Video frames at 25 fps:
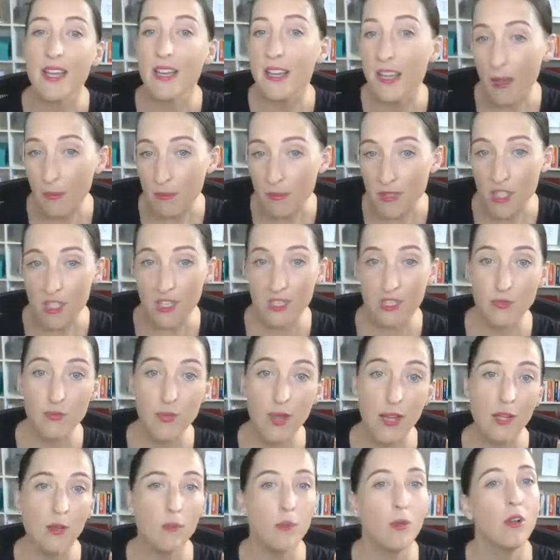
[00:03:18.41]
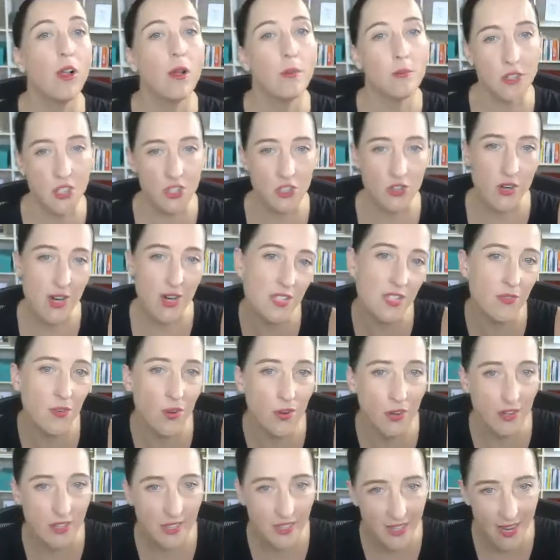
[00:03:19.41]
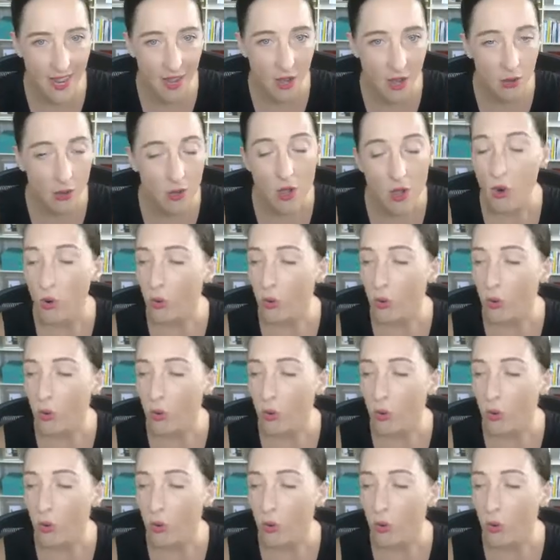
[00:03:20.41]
yep, she is available, I'm just transferring you now,